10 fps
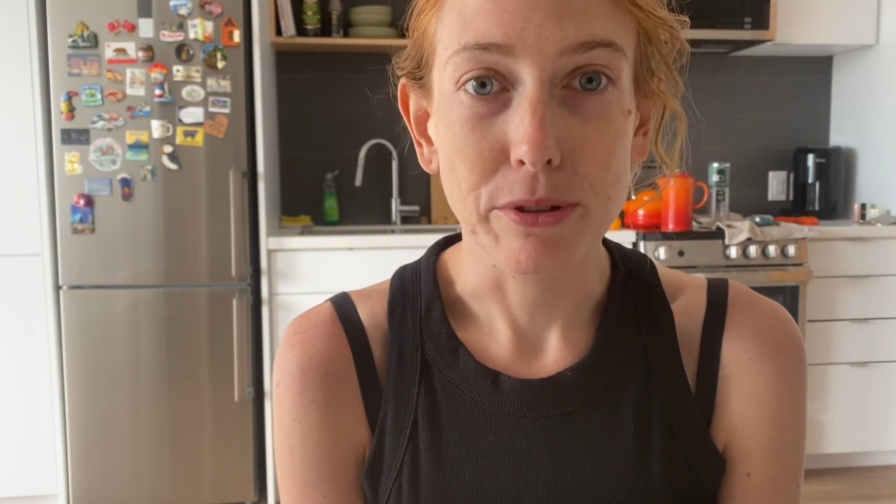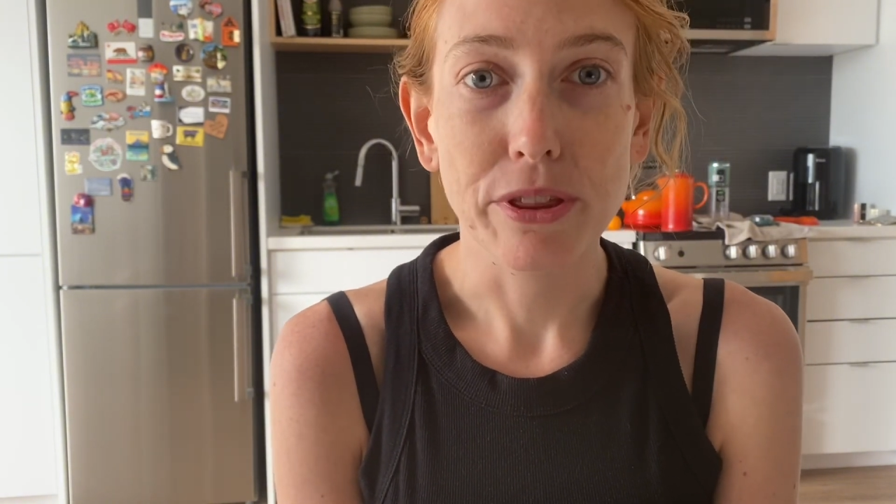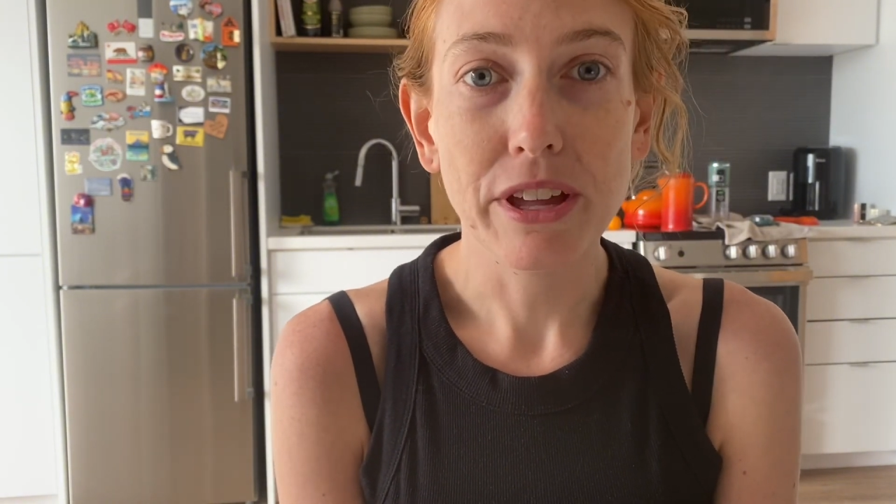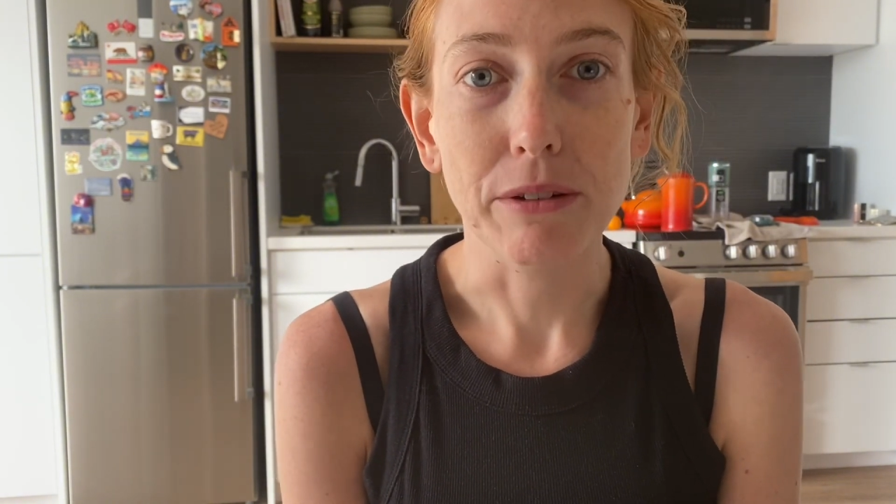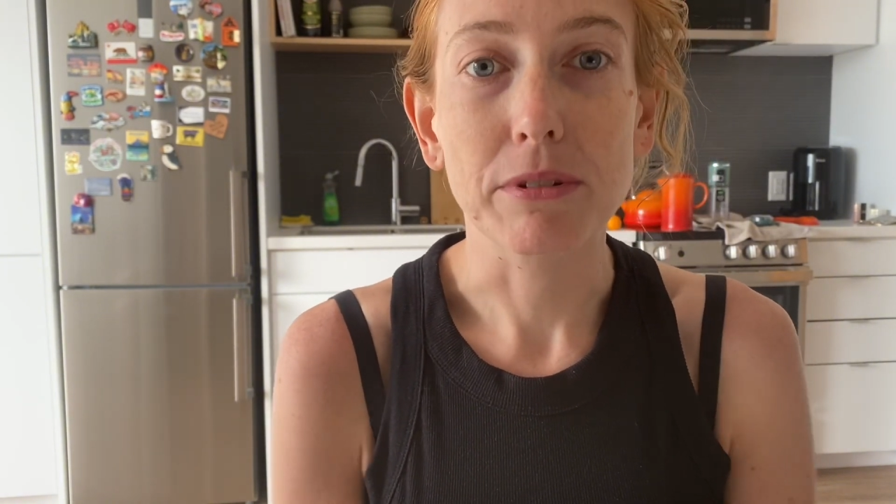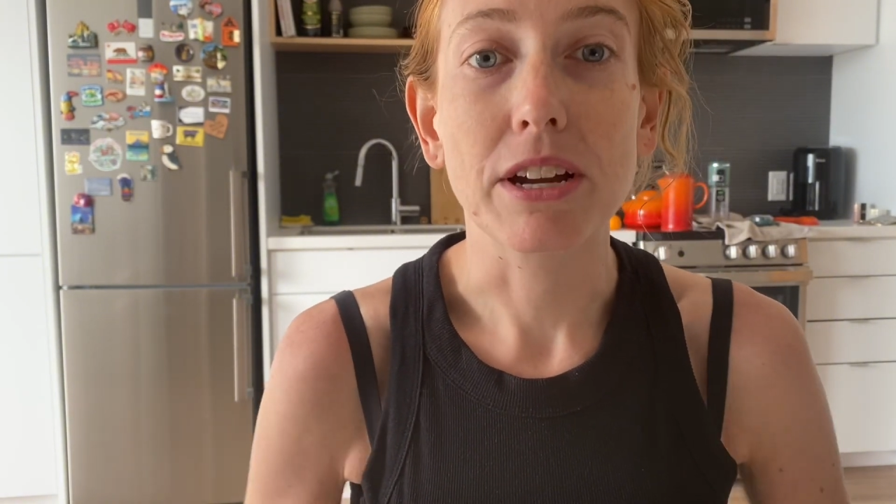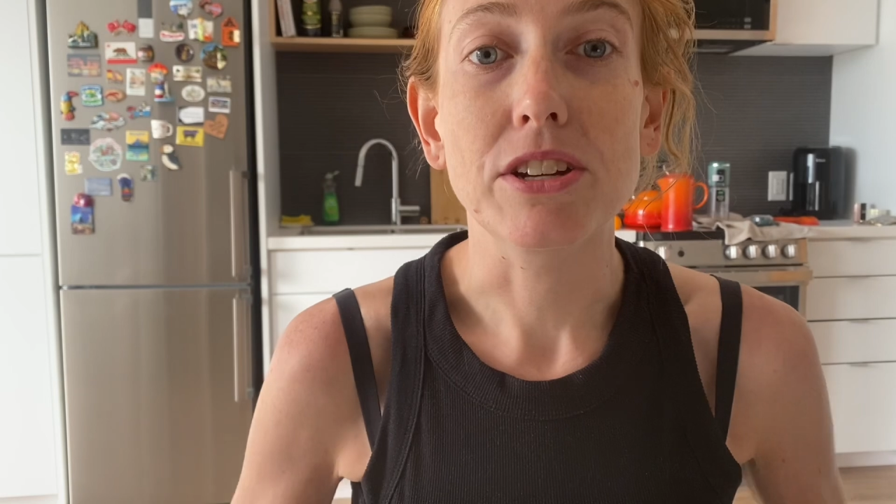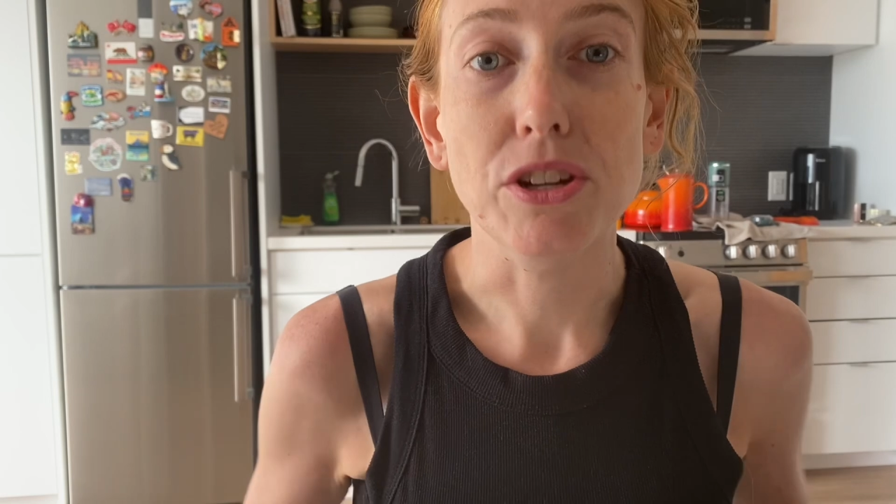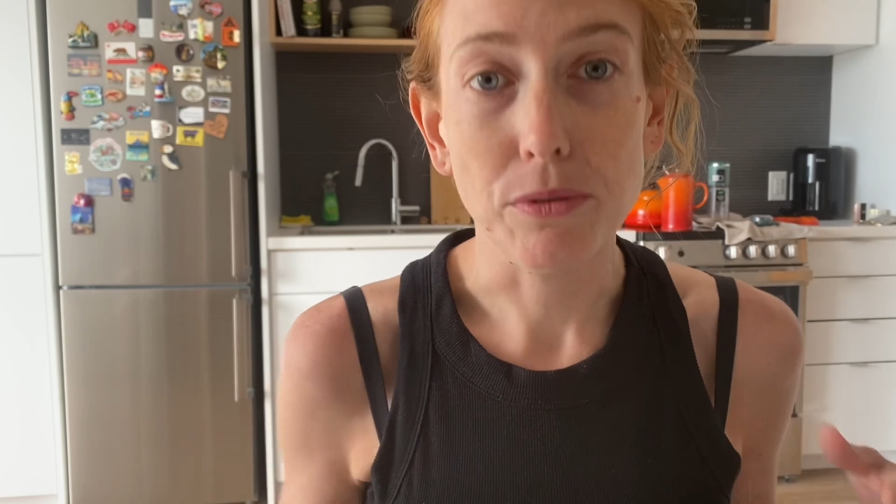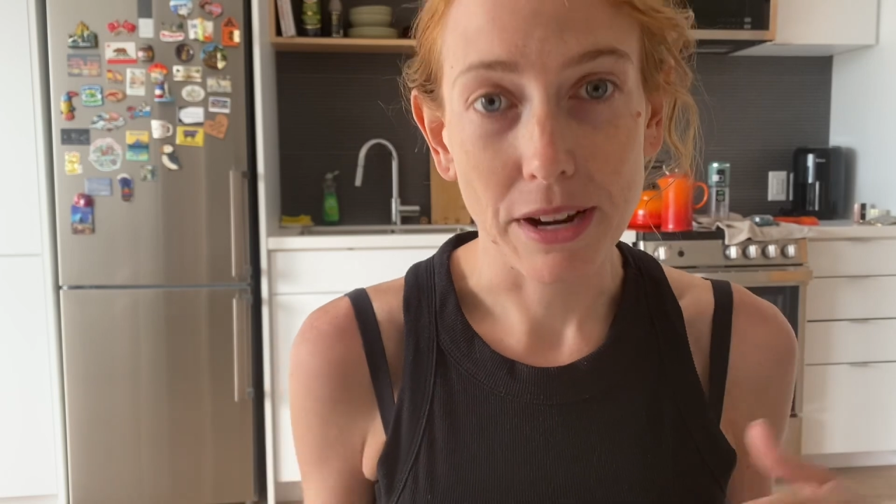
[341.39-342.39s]
thing when I
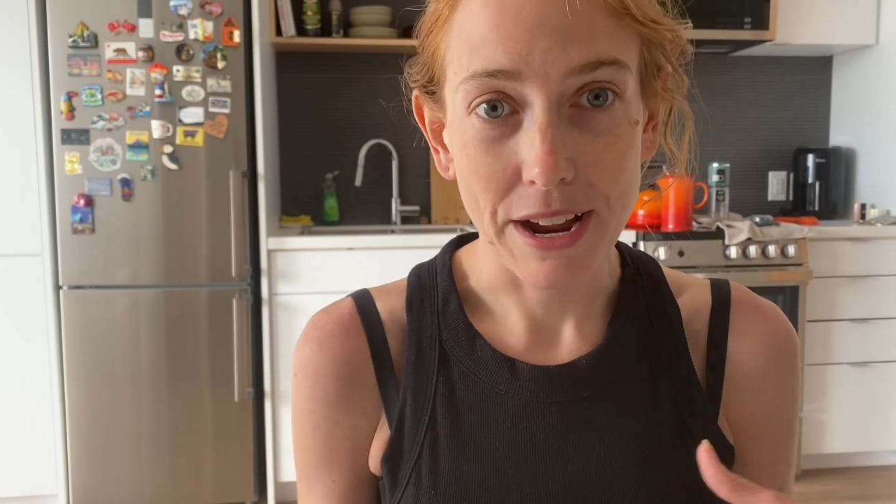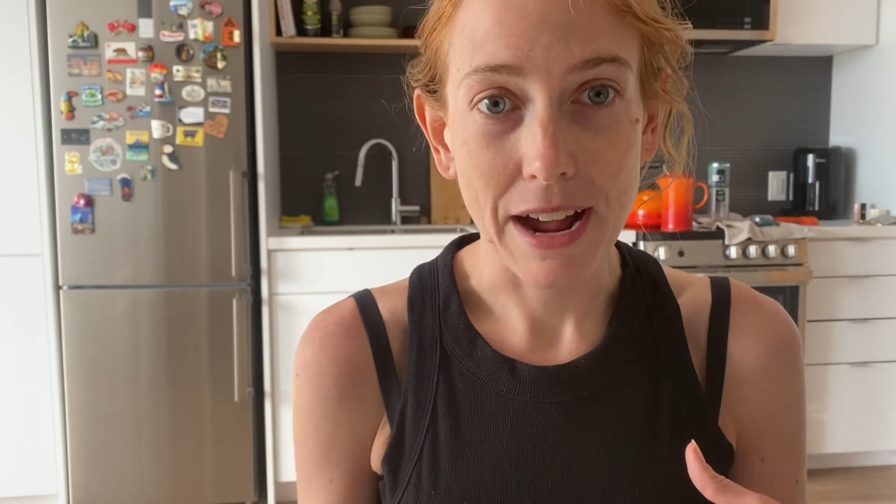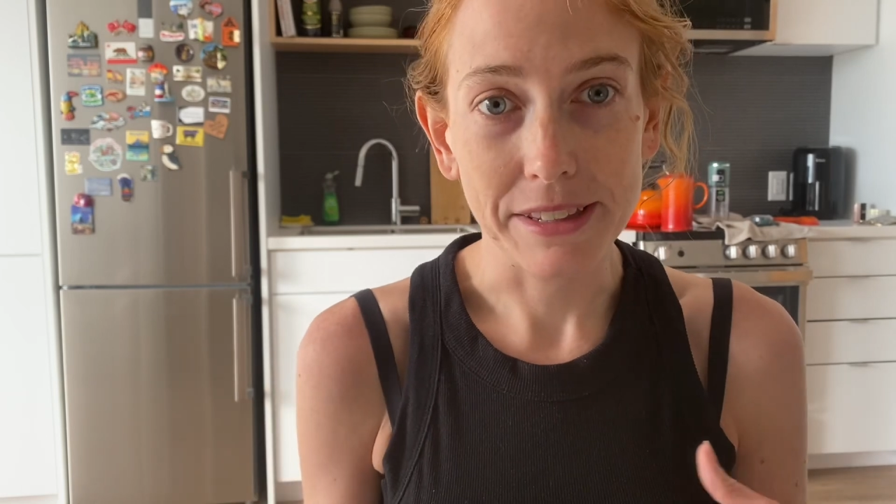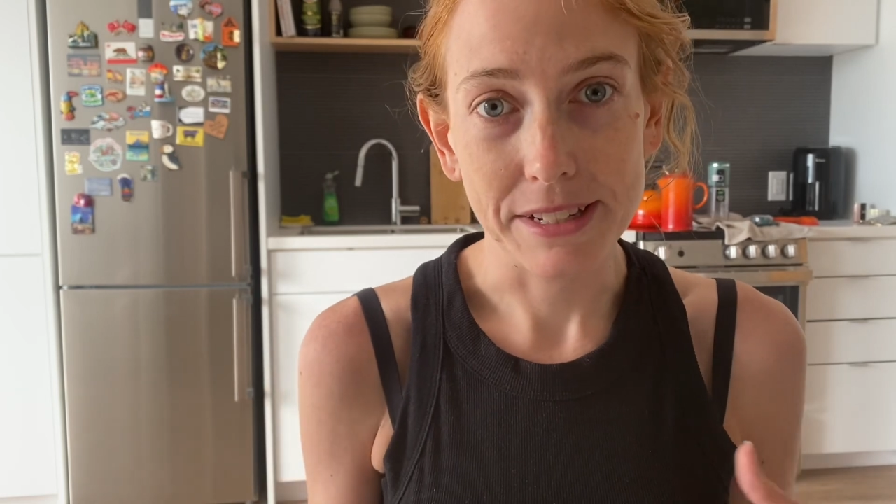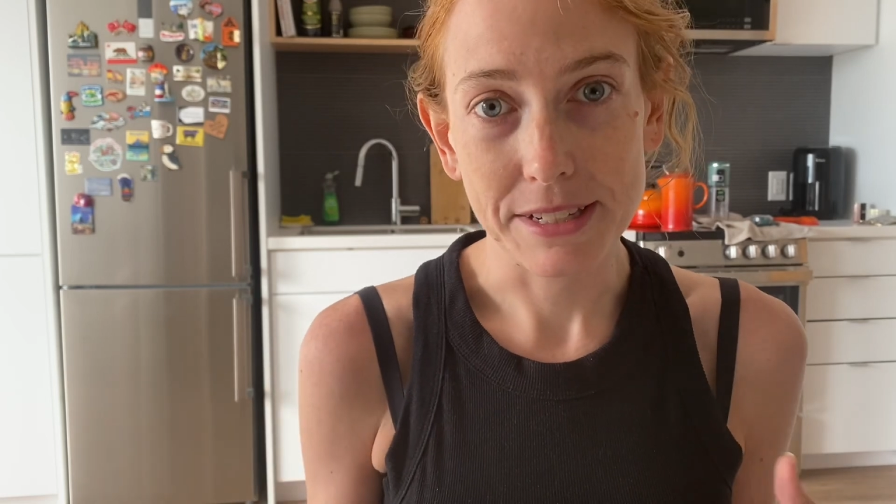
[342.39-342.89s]
knew I had this